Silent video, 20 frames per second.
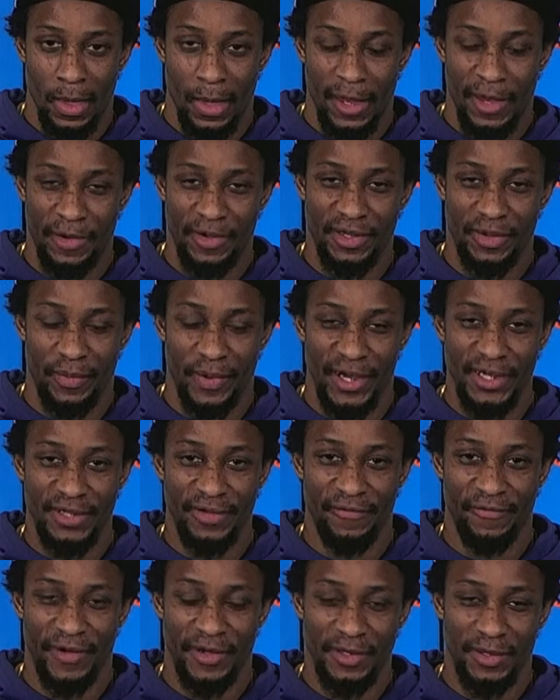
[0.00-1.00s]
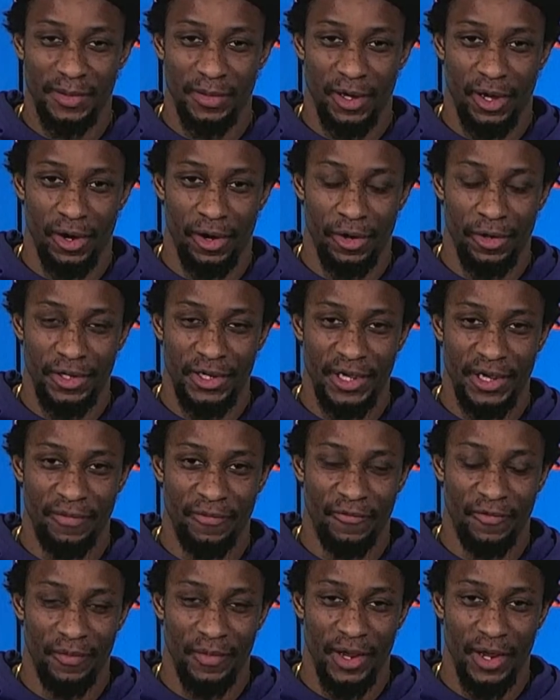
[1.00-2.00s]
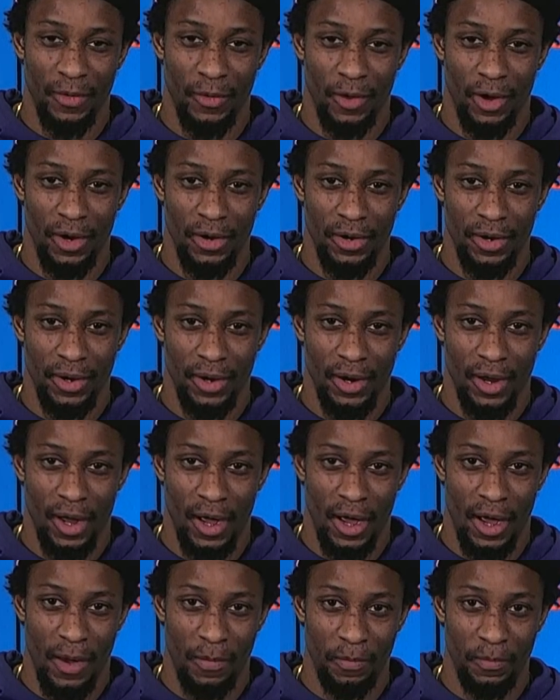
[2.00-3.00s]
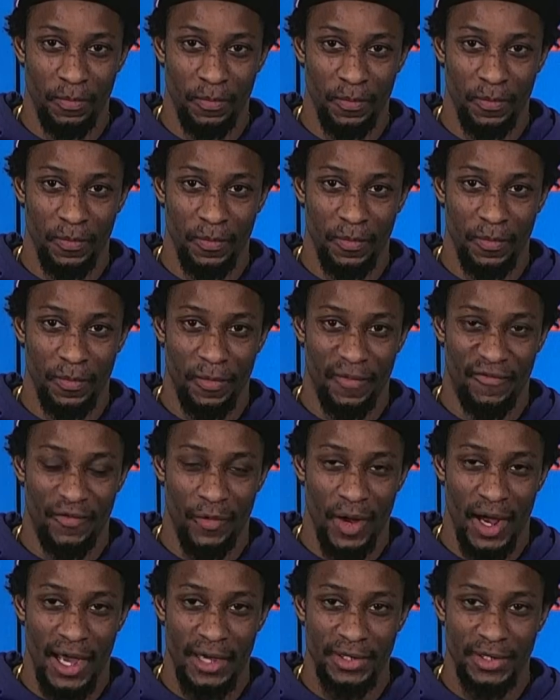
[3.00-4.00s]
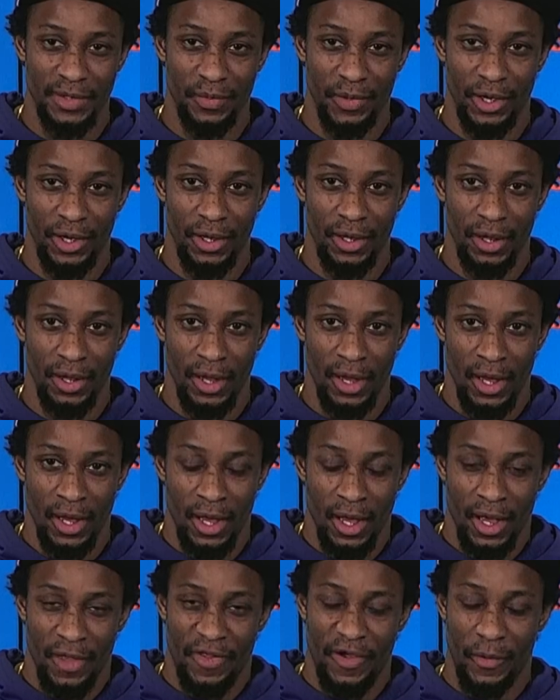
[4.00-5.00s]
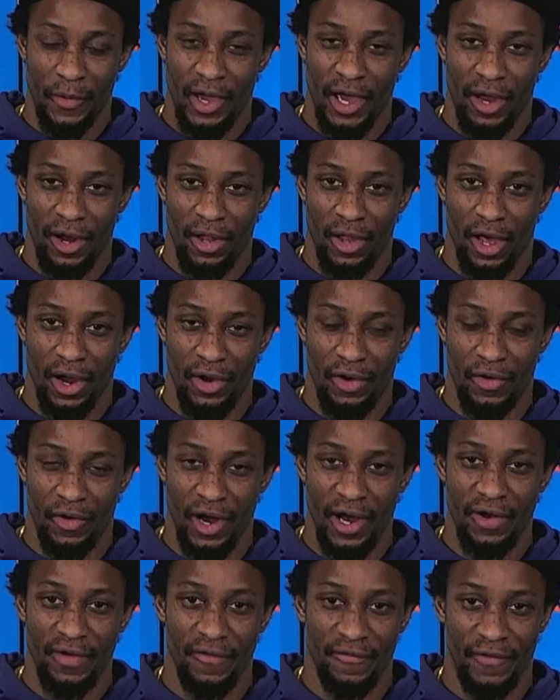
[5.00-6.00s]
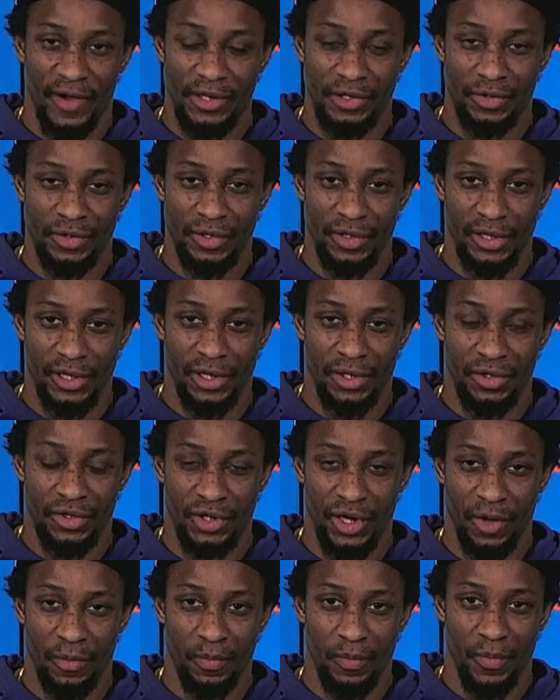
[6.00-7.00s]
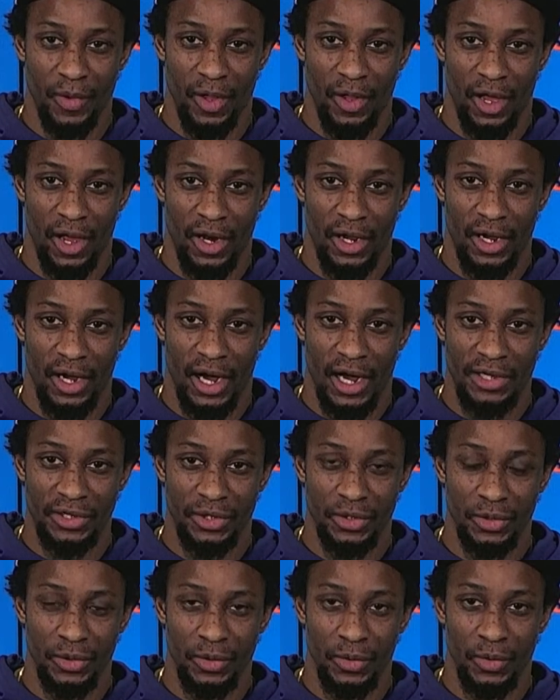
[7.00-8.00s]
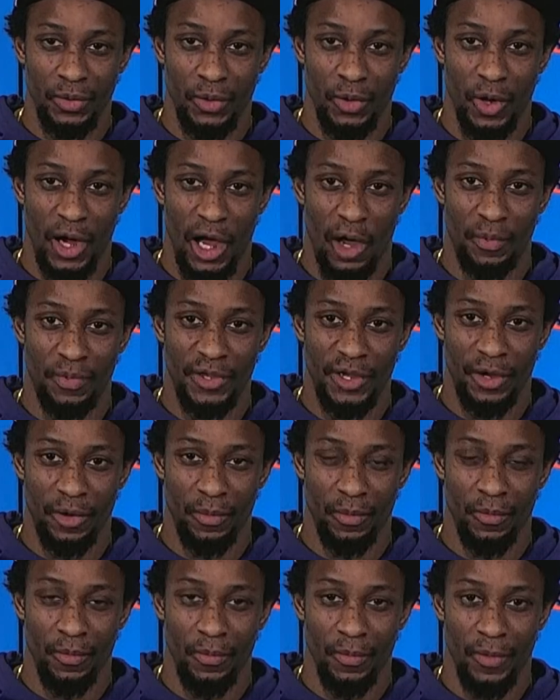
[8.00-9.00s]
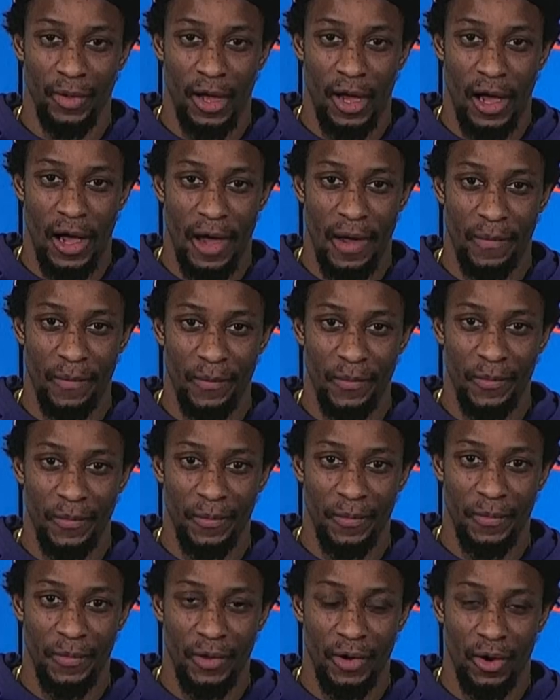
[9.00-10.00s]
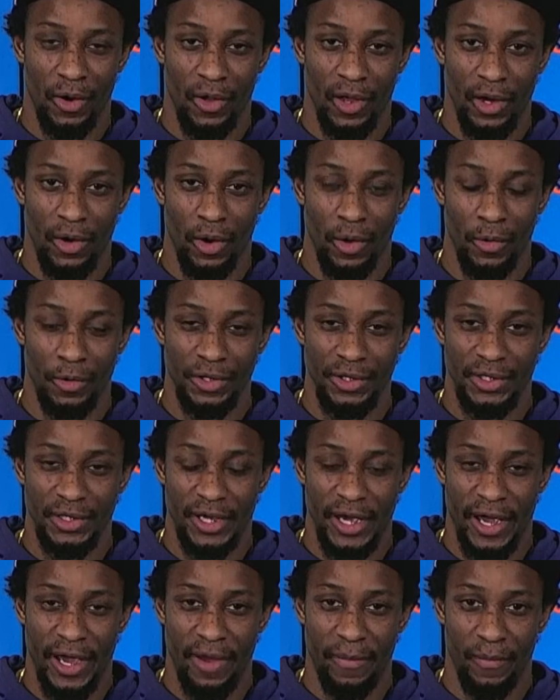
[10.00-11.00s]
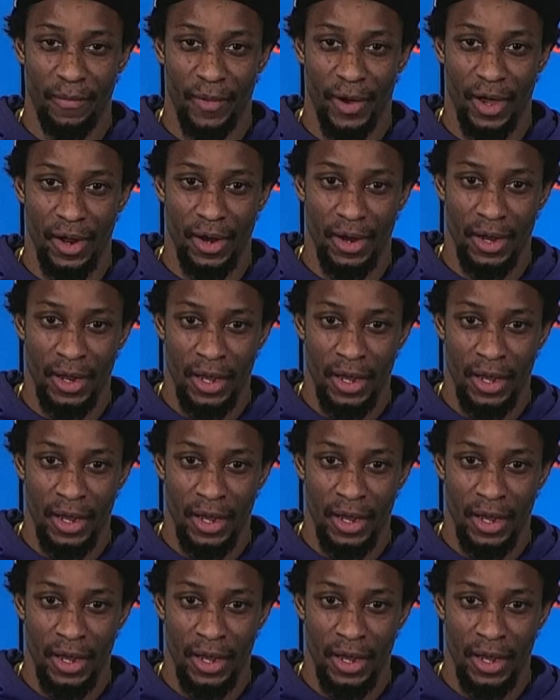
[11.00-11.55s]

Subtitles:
He was the best defenseman on our team from day one, if you ask me. I think we had a lot of great veteran leadership, a lot of guys who helped him, you know, like hone his game. But